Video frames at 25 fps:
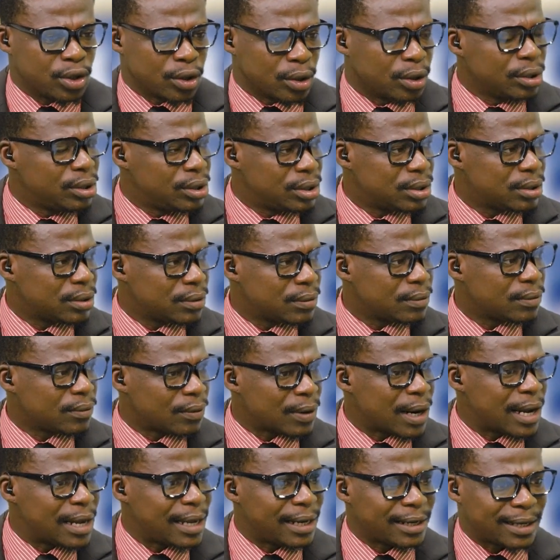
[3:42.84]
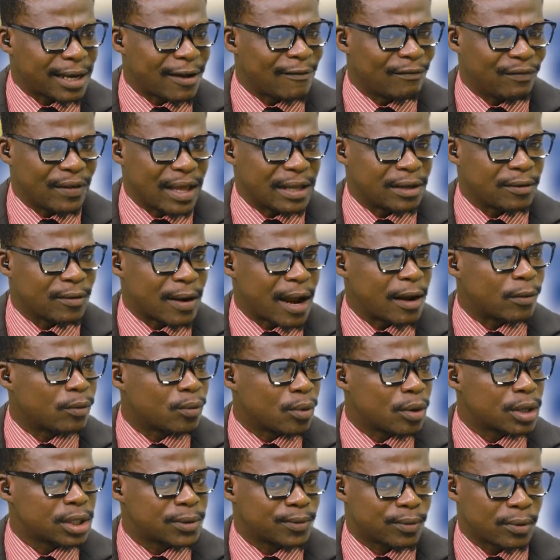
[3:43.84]
good, right? I can't find the
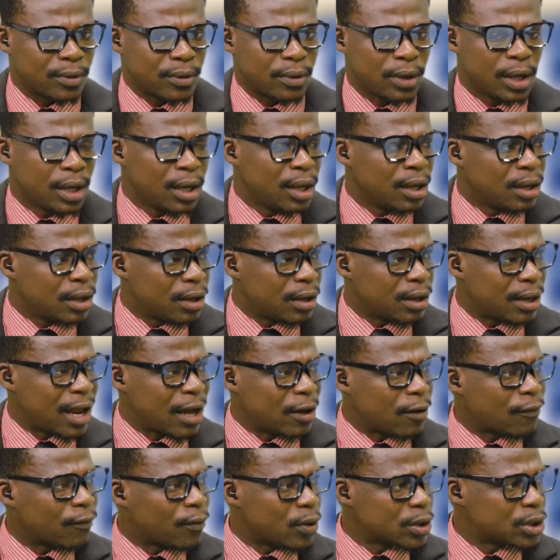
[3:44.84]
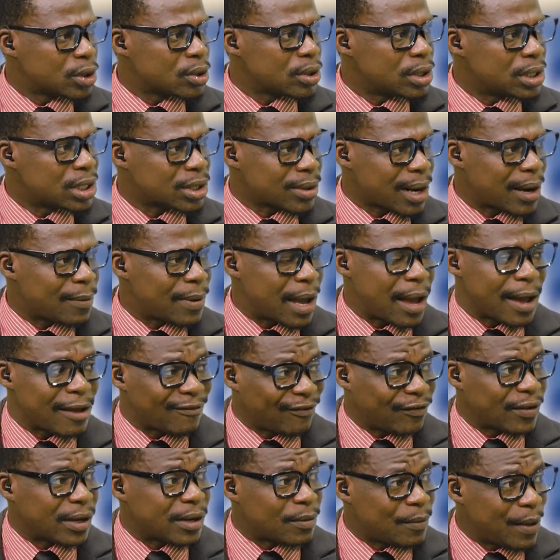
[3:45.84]
right words for lack of words to describe how
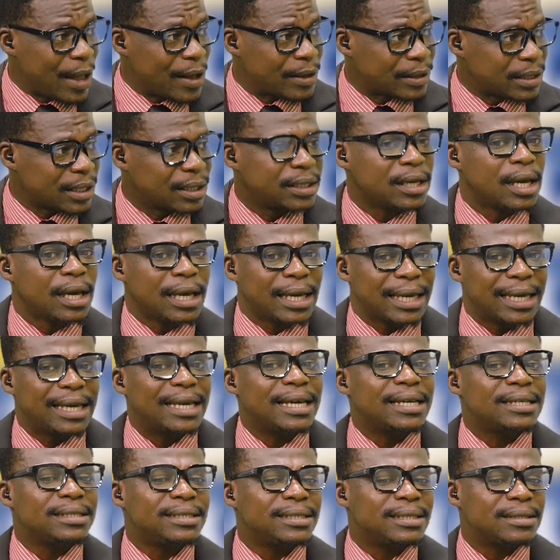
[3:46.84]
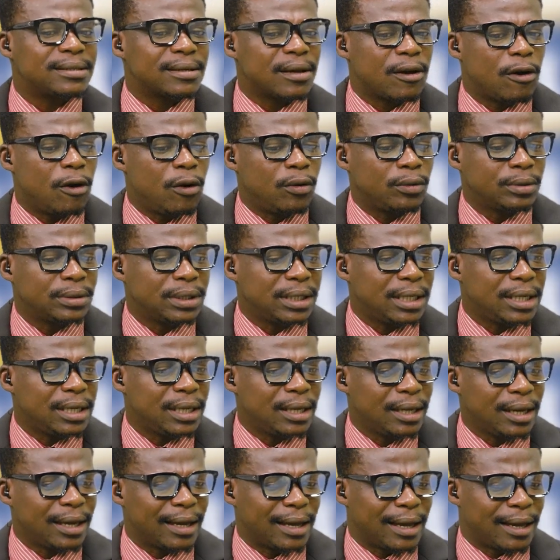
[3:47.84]
I feel about it, is
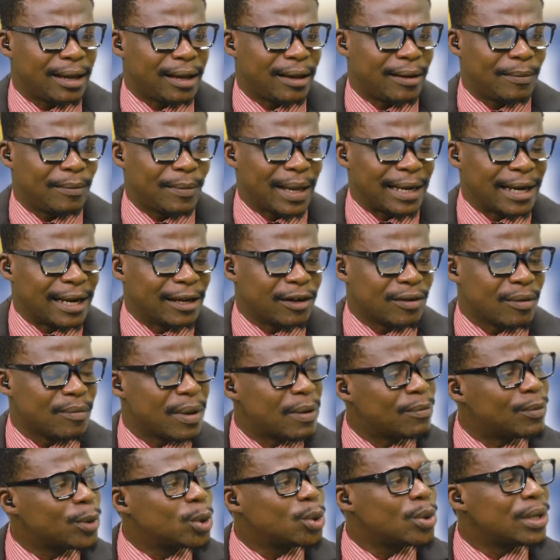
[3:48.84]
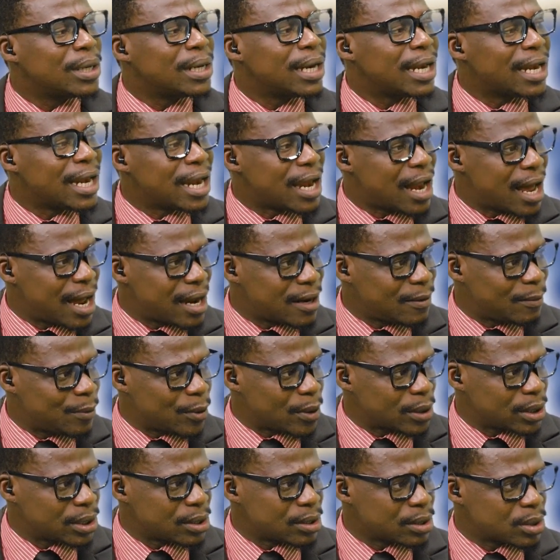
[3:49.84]
only an agreement between 9
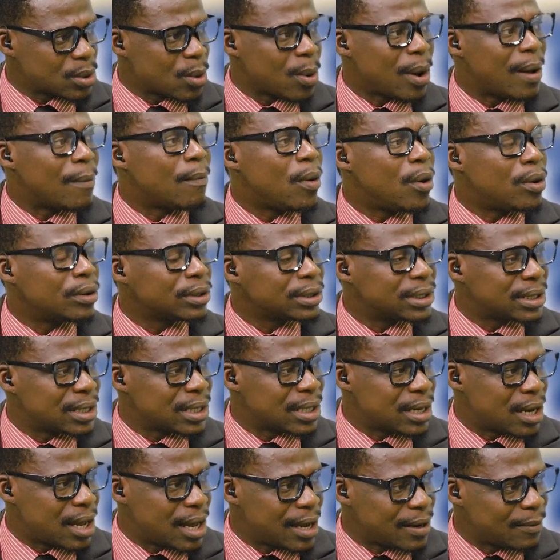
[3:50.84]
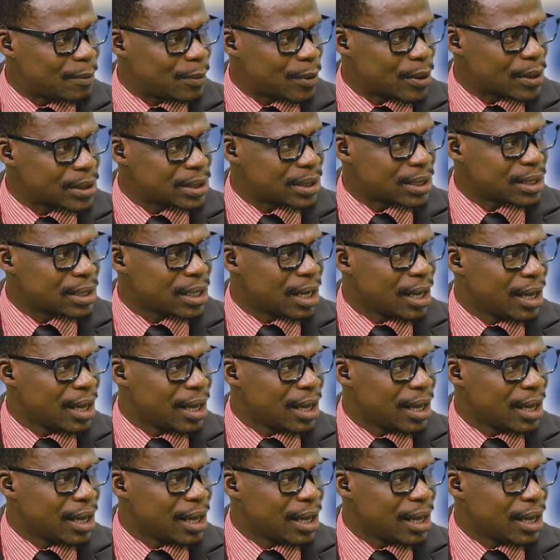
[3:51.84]
persons or amongst 9 persons.